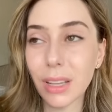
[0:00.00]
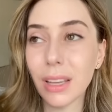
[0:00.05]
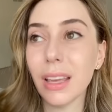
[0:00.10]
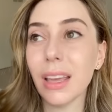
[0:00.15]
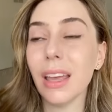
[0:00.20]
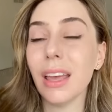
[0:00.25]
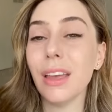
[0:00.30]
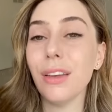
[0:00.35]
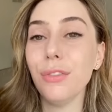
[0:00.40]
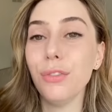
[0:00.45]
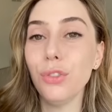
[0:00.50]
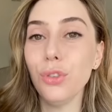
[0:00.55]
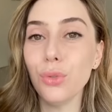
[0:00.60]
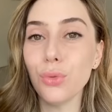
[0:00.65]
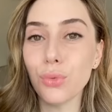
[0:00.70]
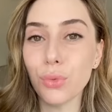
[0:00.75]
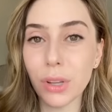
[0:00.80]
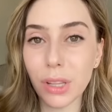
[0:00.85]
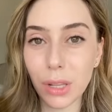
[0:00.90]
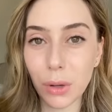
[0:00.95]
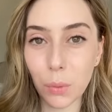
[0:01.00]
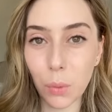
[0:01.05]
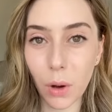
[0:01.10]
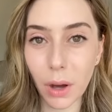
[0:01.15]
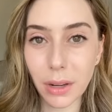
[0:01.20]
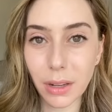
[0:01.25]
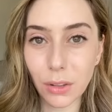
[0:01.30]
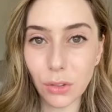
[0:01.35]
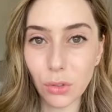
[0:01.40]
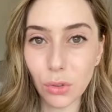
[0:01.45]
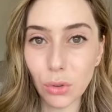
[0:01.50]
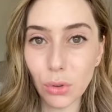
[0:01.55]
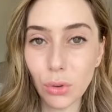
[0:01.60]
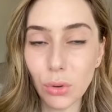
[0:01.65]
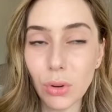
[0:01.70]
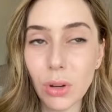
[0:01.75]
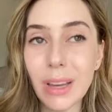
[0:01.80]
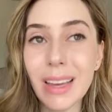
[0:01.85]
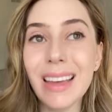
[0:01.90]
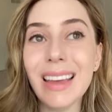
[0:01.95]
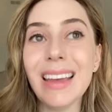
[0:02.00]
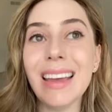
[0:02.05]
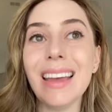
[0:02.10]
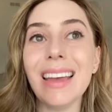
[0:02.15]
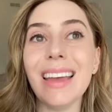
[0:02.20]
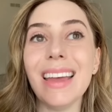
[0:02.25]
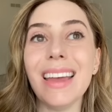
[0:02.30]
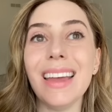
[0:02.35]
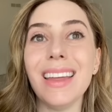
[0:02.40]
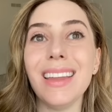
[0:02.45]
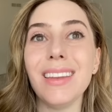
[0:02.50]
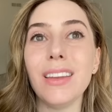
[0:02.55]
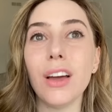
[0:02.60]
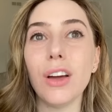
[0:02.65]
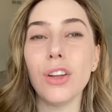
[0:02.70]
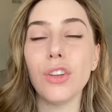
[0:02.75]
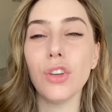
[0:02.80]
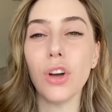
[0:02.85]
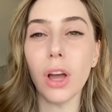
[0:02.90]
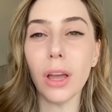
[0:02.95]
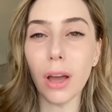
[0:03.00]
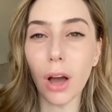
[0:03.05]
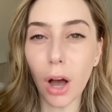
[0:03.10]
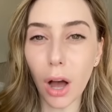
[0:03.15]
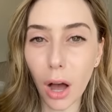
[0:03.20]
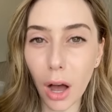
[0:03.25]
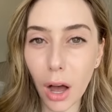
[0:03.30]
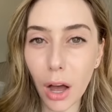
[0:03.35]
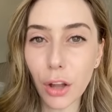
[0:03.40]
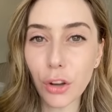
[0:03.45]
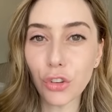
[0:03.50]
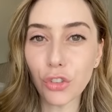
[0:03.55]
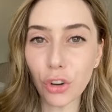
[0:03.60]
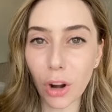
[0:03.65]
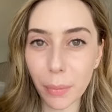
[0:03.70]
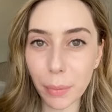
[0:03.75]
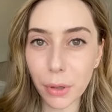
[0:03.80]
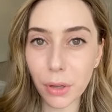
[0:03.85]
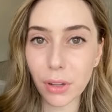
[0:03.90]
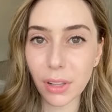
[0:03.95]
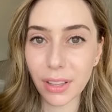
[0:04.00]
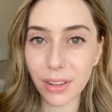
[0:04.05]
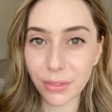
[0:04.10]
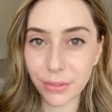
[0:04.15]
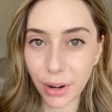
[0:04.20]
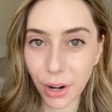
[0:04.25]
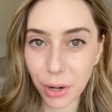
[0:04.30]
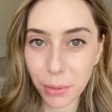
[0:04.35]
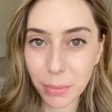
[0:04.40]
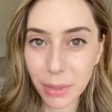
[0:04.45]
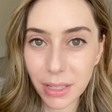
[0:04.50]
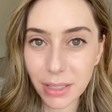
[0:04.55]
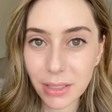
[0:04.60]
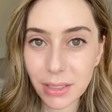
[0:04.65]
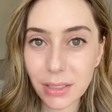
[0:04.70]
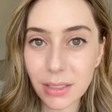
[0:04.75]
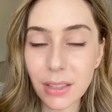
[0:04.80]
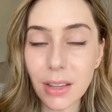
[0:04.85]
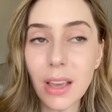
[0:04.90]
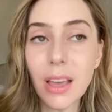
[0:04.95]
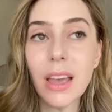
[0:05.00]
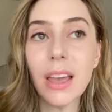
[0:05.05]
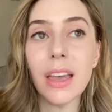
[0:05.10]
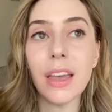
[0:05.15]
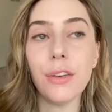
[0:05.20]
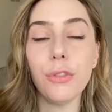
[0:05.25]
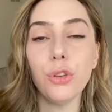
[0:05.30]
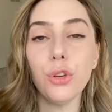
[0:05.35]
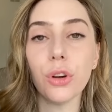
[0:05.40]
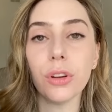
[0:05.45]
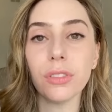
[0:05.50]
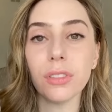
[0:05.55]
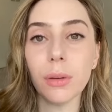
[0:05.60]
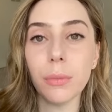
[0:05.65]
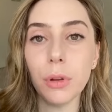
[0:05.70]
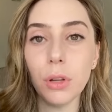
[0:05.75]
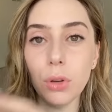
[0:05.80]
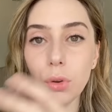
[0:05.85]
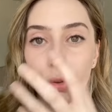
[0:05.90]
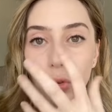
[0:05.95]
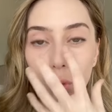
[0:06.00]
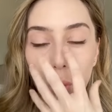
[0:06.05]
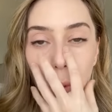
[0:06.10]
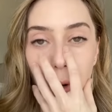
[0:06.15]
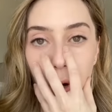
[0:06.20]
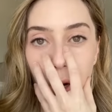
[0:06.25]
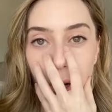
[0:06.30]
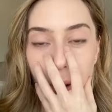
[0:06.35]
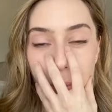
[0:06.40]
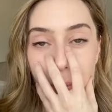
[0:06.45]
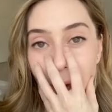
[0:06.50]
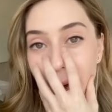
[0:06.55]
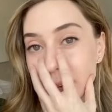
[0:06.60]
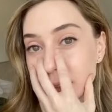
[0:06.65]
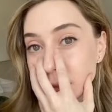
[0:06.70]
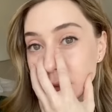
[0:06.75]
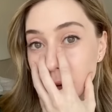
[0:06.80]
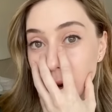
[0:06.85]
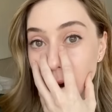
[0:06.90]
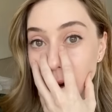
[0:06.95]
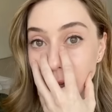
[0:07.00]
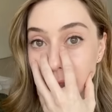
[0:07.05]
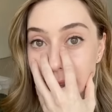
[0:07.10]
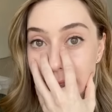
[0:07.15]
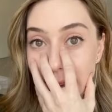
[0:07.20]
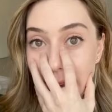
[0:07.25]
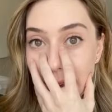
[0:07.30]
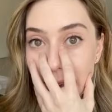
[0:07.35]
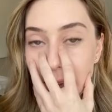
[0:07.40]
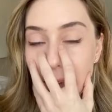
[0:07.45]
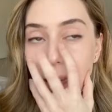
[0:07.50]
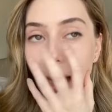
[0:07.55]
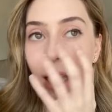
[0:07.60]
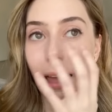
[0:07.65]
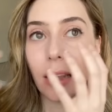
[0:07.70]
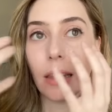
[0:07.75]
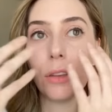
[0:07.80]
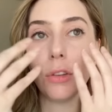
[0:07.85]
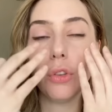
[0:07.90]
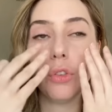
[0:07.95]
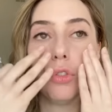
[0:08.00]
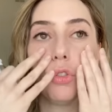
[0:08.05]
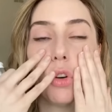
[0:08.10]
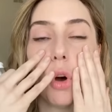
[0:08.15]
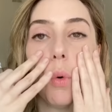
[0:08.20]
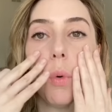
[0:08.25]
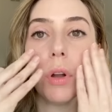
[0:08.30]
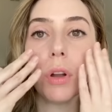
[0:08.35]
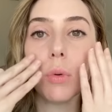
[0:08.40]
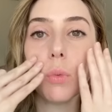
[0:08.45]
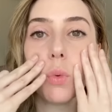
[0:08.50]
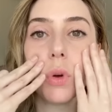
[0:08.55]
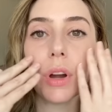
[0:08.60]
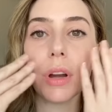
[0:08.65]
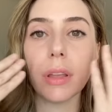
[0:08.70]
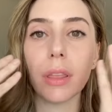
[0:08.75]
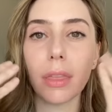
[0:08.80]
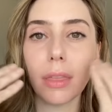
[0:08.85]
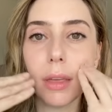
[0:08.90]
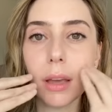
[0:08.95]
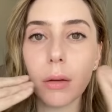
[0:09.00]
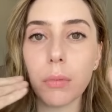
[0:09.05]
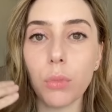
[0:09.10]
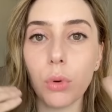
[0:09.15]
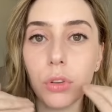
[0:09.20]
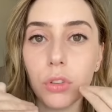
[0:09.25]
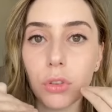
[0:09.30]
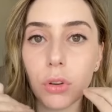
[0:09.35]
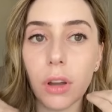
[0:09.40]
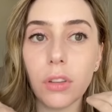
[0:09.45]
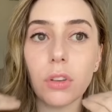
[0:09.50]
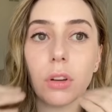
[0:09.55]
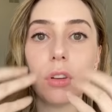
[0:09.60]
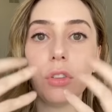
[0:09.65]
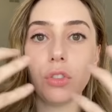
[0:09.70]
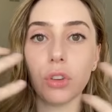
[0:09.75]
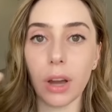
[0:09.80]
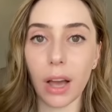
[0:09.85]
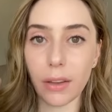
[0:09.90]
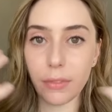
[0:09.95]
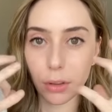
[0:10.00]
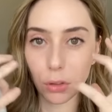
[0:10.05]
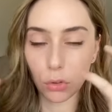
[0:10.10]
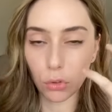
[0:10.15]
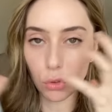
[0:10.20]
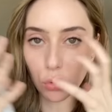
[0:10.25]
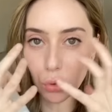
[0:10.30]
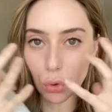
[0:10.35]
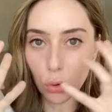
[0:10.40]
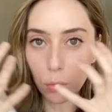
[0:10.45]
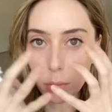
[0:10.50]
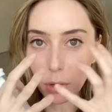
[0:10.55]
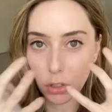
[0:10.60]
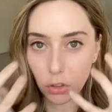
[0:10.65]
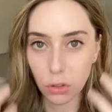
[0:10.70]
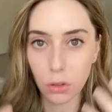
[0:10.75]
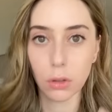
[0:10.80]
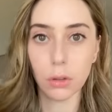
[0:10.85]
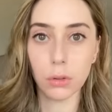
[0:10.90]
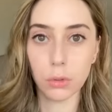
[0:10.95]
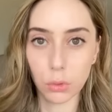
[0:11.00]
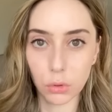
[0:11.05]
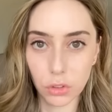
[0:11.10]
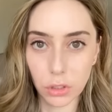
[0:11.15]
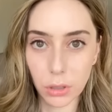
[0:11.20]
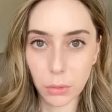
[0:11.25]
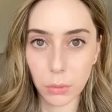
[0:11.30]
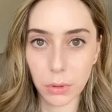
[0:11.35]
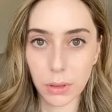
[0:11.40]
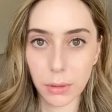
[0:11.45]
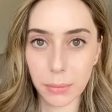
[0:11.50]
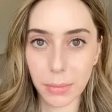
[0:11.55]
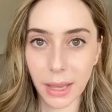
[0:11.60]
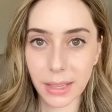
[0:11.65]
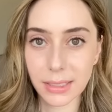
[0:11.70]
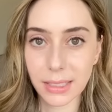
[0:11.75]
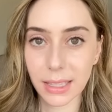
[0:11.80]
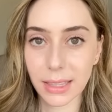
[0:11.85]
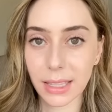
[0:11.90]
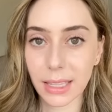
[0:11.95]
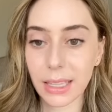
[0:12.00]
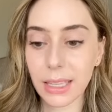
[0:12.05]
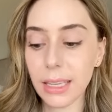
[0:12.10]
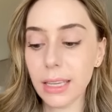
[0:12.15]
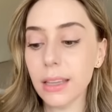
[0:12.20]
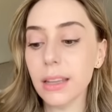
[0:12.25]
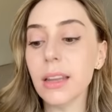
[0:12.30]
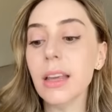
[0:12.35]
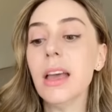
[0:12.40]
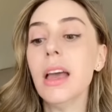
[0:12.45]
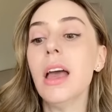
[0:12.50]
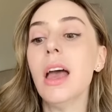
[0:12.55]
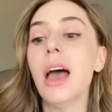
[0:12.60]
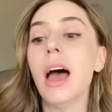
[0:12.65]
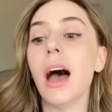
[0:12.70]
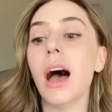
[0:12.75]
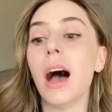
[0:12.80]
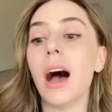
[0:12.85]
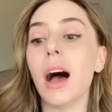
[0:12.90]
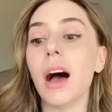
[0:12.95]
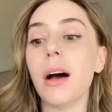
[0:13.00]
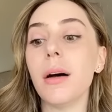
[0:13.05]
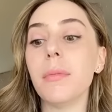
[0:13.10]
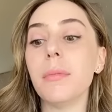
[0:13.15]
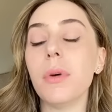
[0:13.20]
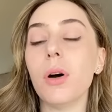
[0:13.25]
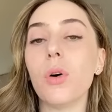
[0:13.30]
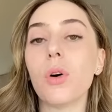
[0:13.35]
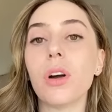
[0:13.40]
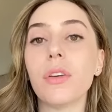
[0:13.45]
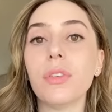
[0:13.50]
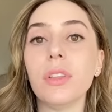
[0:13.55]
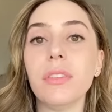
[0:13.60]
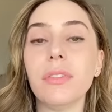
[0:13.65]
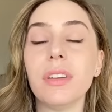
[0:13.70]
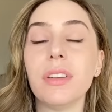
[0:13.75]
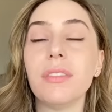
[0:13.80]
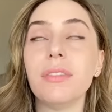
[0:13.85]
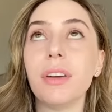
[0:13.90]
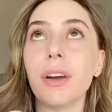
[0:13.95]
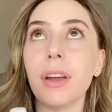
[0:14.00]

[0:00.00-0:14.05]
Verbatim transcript: if you really wanted to in hot tropical environments. If you're somebody who's wearing a mask all day and you don't want to wear a thick moisturizer because you're having too much occlusion with the mask and the heat, um, or if you live in a very